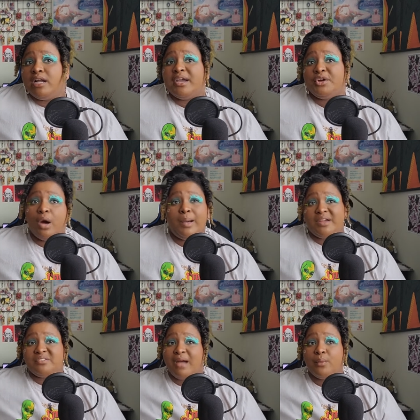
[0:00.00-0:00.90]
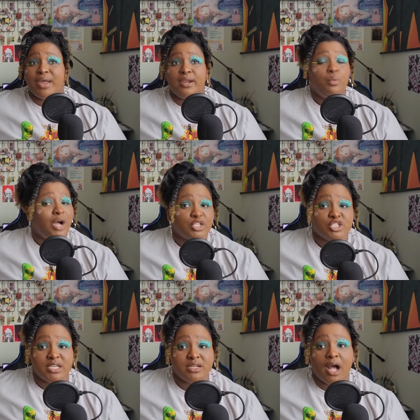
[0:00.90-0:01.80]
go out of my way to watch
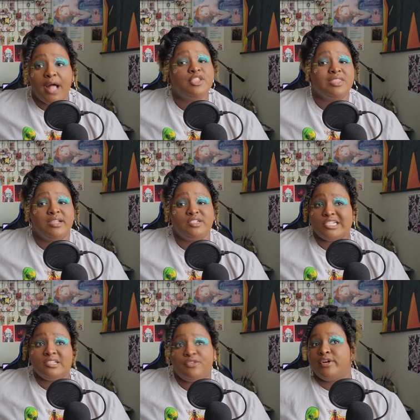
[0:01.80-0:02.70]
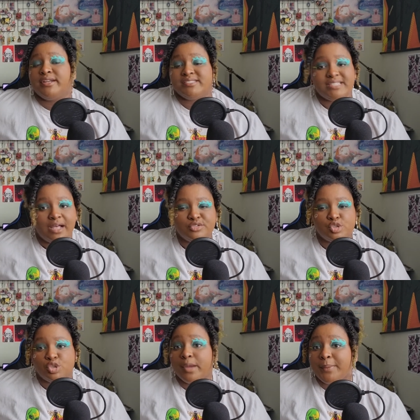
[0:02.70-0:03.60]
it other than just for a nostalgia
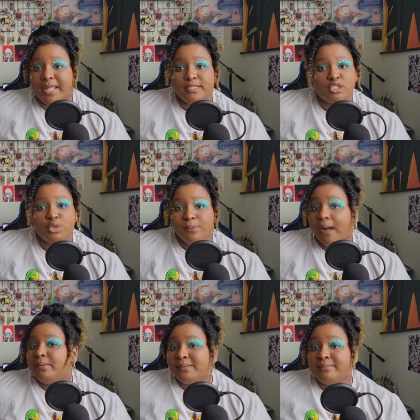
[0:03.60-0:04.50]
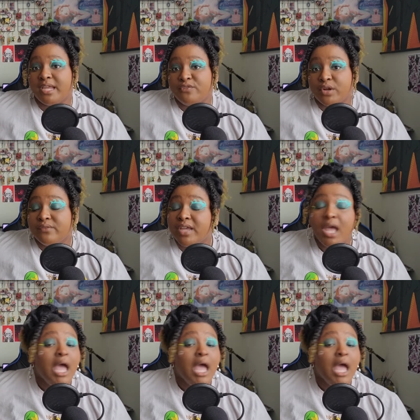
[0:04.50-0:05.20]
trip and to probably make fun of it?